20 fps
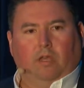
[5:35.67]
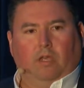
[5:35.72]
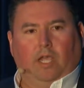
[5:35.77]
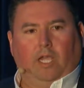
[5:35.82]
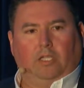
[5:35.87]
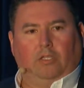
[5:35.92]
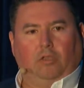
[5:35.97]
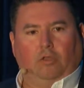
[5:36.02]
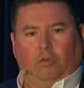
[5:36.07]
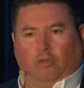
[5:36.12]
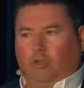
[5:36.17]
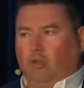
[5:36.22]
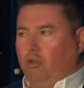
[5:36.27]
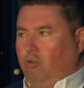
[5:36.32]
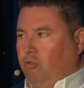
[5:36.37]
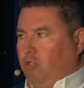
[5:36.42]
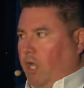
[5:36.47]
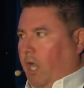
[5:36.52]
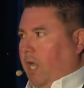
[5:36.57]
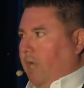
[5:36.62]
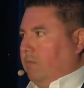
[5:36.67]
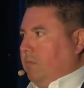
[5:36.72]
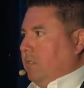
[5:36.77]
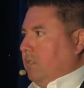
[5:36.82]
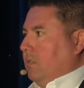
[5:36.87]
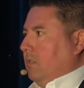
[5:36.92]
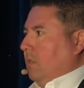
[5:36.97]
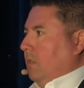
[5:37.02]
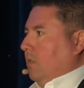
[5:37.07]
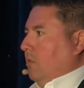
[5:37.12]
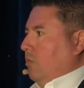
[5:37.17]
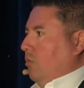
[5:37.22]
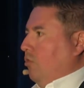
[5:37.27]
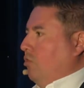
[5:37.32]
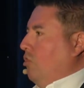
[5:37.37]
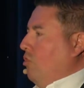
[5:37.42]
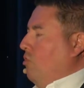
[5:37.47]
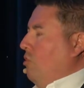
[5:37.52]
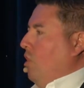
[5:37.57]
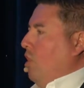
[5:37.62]
And so those are new jobs. Those
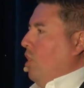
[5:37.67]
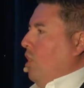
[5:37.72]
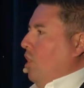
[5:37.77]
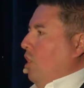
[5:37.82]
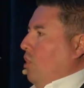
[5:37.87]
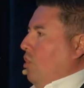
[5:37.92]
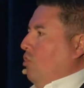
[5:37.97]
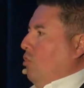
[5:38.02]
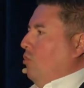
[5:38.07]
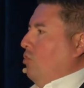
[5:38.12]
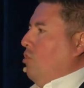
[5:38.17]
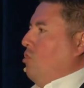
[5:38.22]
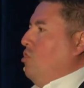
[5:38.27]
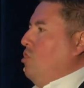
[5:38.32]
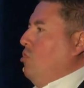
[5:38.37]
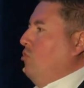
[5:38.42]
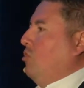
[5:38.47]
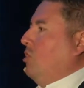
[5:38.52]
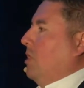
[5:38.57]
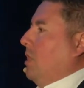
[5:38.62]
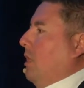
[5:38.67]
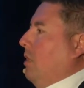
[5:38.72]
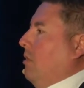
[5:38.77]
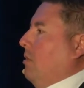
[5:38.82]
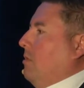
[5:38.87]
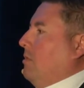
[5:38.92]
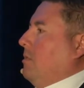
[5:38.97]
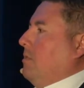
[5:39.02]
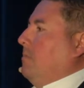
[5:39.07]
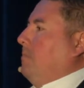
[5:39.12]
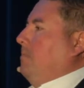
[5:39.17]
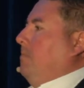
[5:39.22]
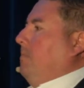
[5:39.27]
are new skills.